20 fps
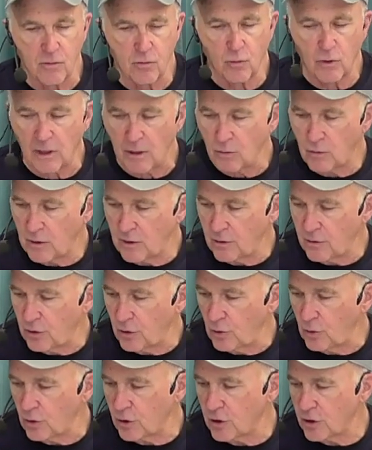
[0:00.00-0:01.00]
What I want to
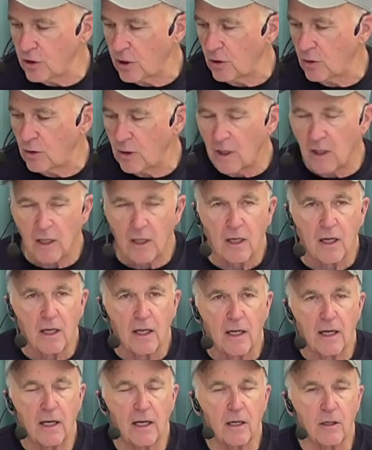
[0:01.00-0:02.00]
do is show
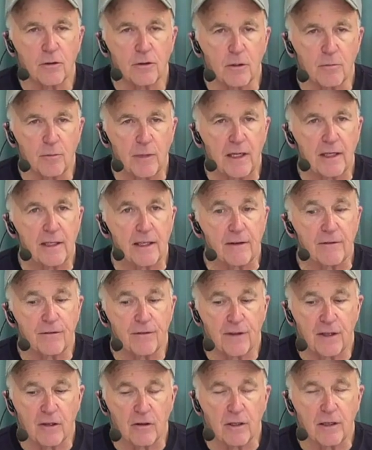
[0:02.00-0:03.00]
how to make a
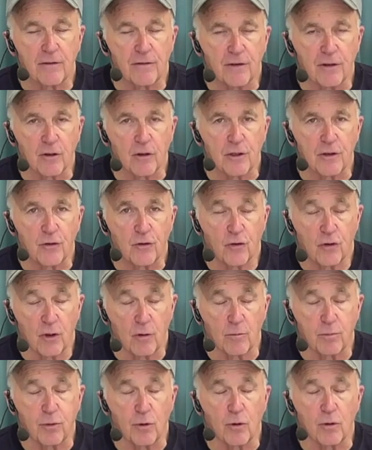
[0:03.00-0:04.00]
very, very
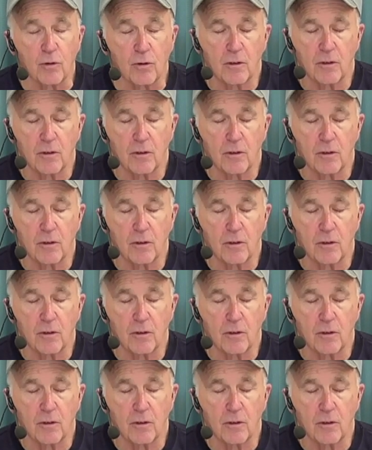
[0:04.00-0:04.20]
simple